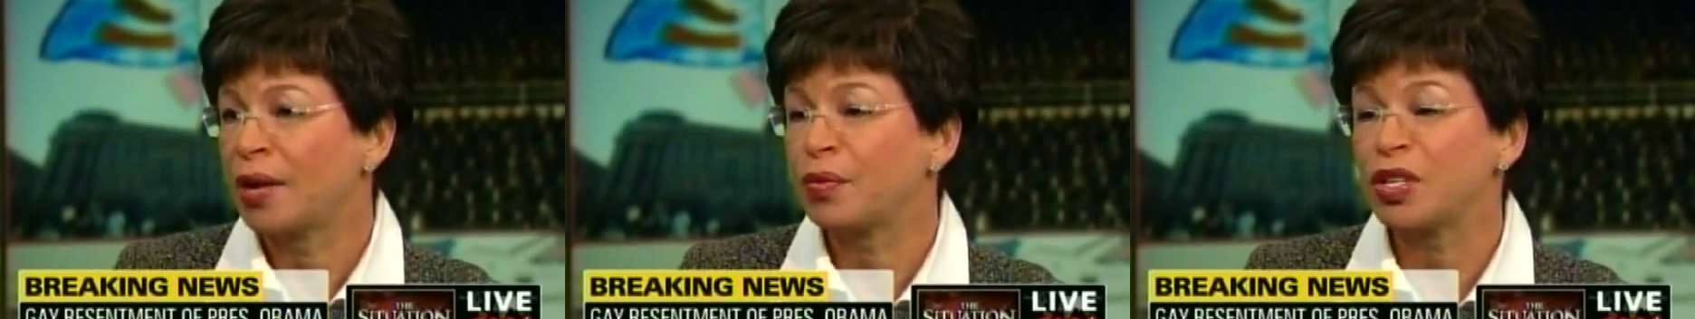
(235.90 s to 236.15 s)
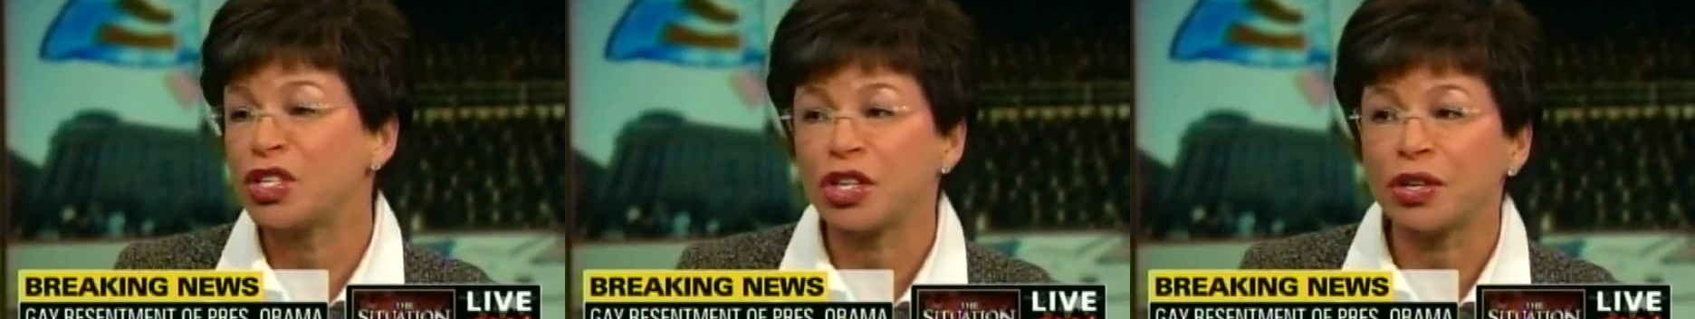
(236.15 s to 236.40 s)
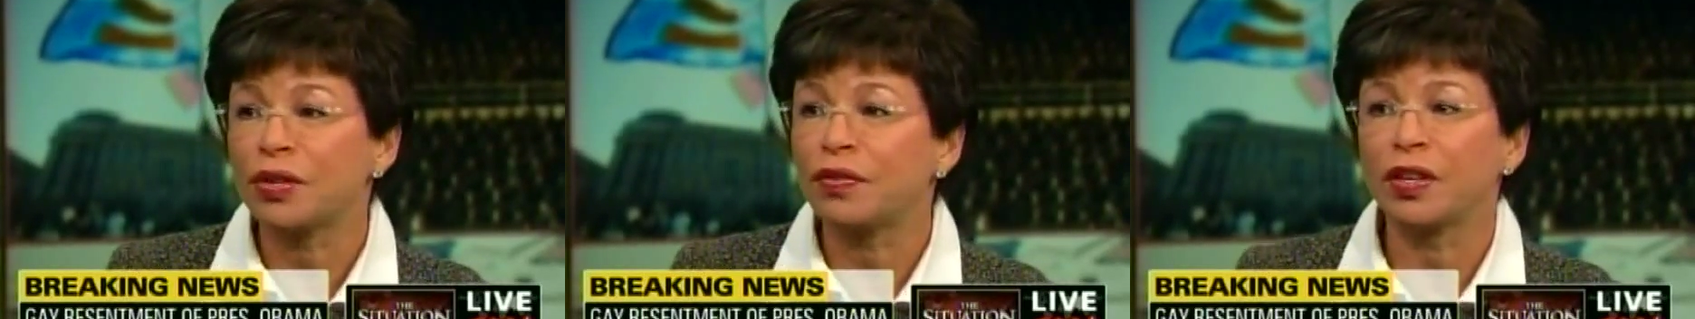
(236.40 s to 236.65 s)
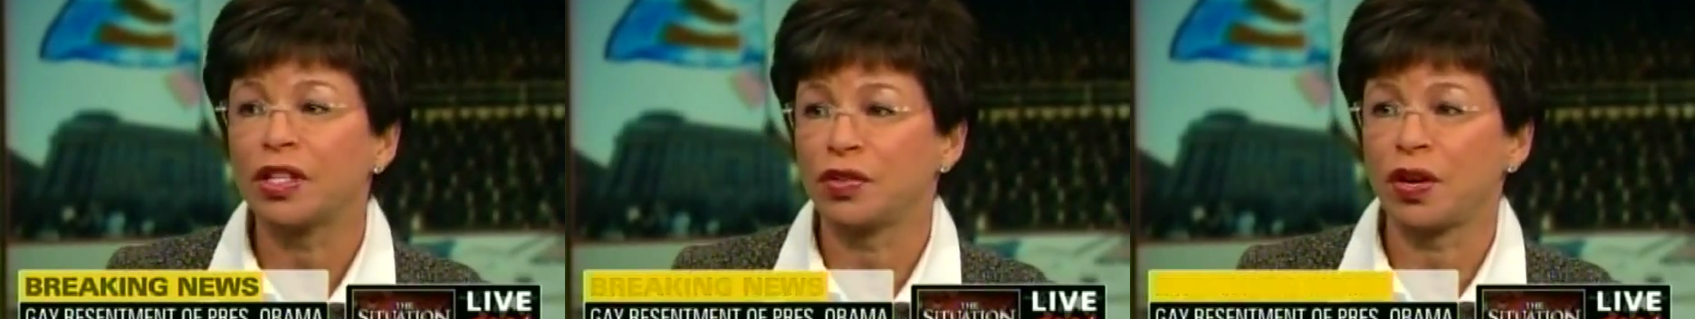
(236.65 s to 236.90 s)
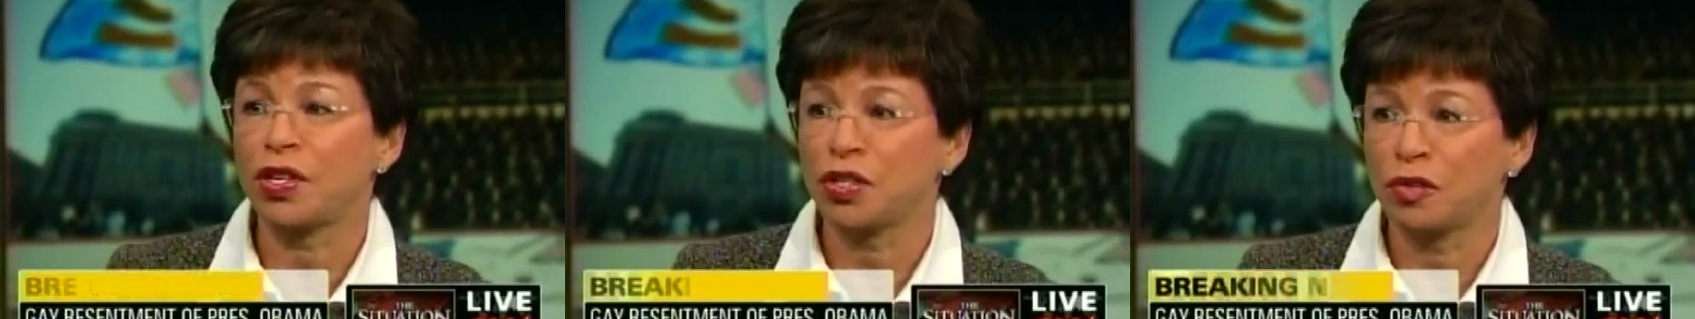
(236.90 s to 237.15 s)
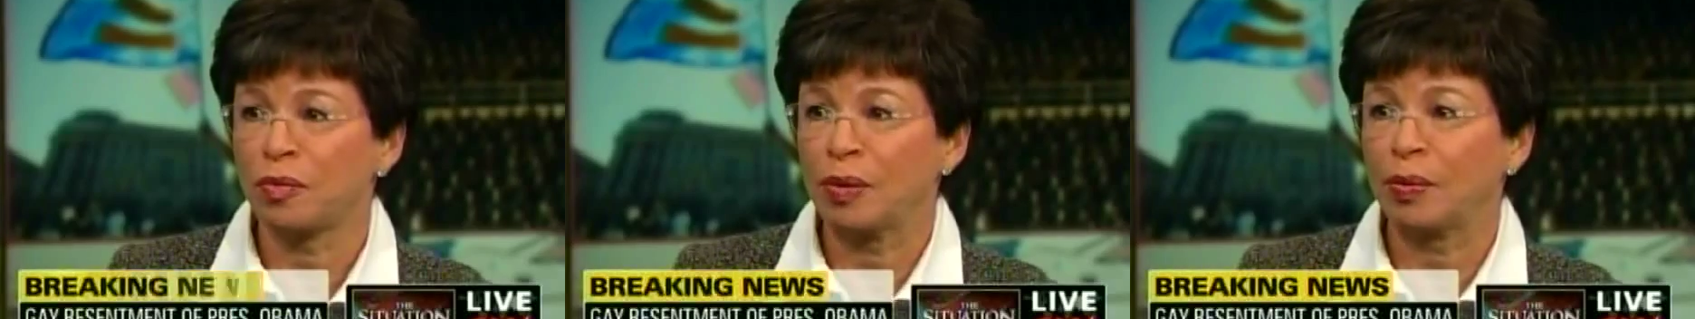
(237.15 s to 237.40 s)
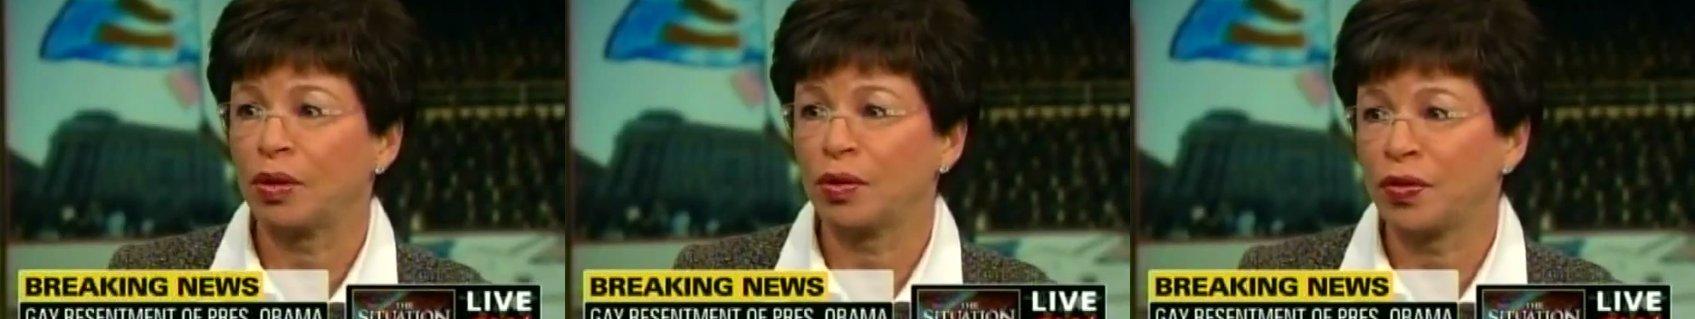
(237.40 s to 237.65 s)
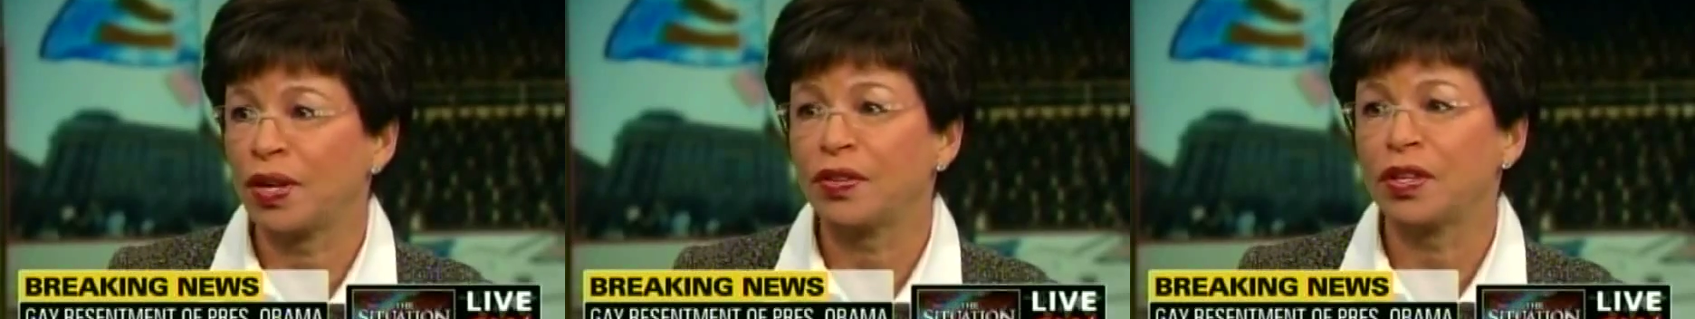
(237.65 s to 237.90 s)
And we share the frustration of people who
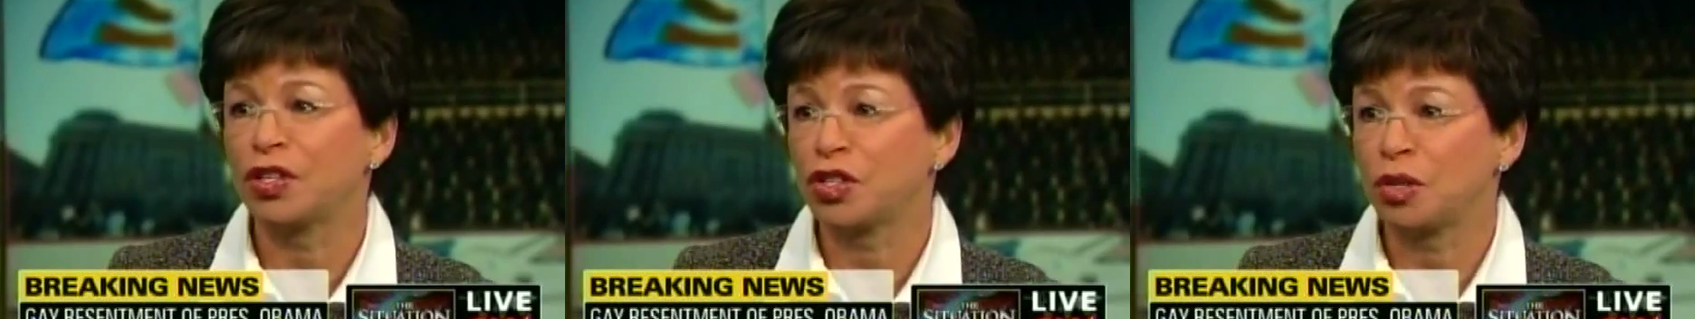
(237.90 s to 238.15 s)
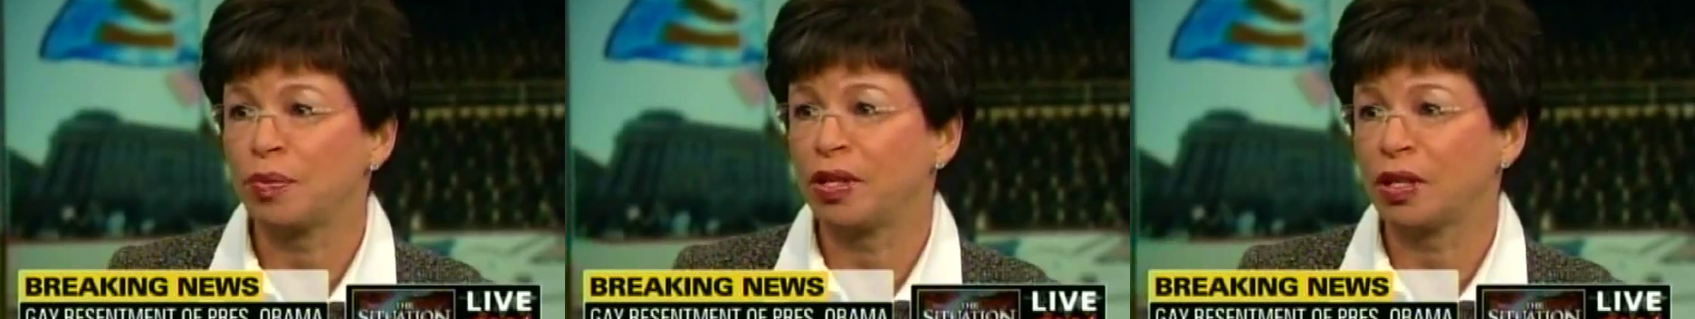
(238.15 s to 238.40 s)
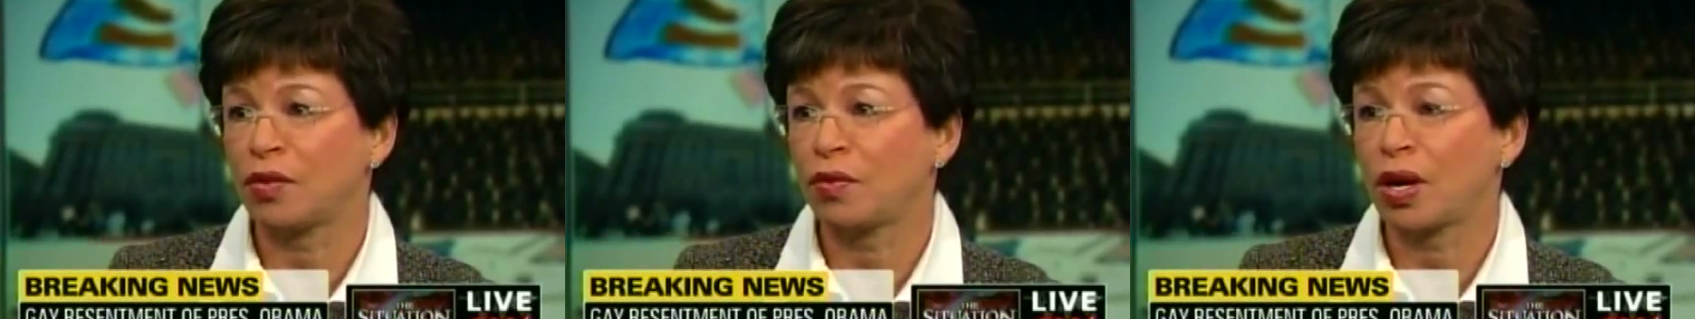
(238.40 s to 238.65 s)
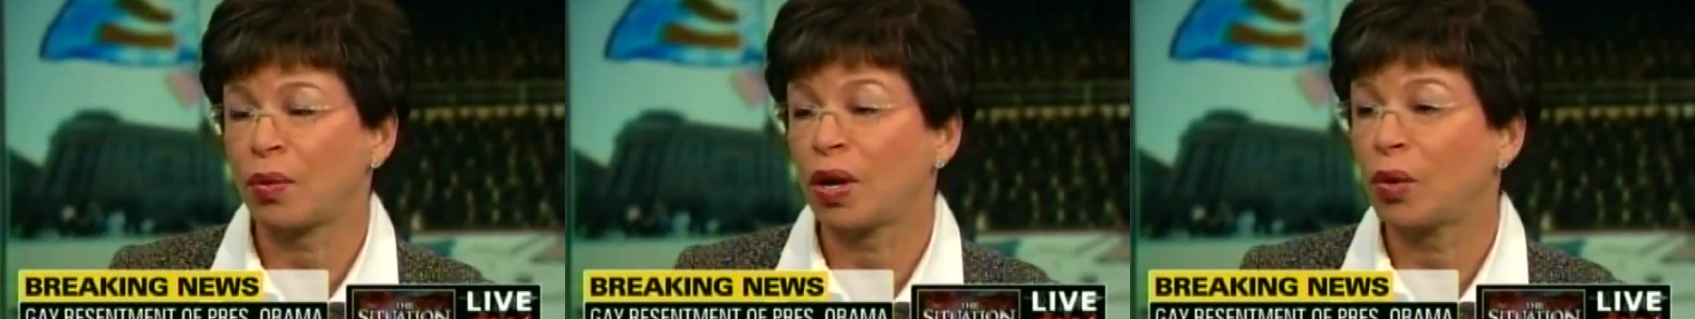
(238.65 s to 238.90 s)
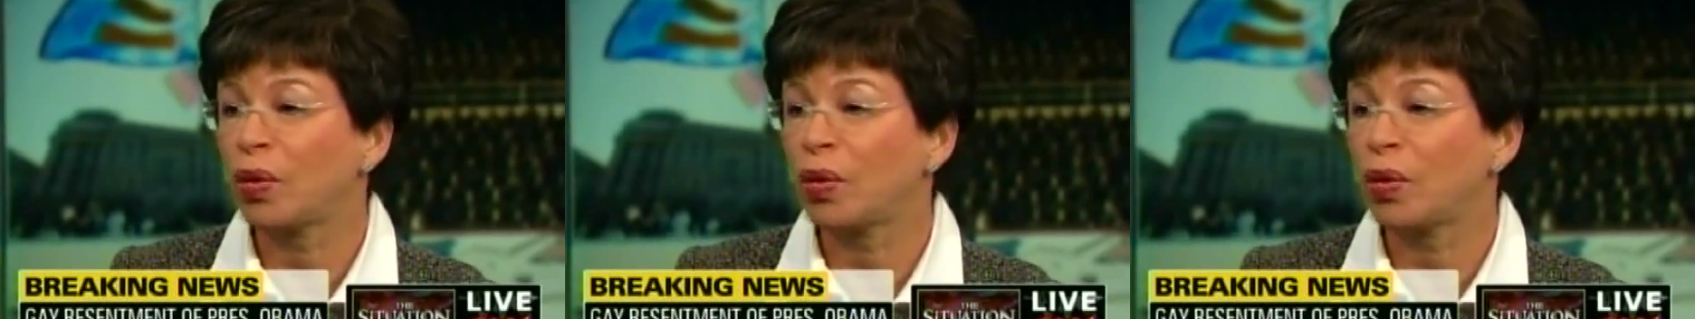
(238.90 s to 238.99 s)
think that it should be done right away.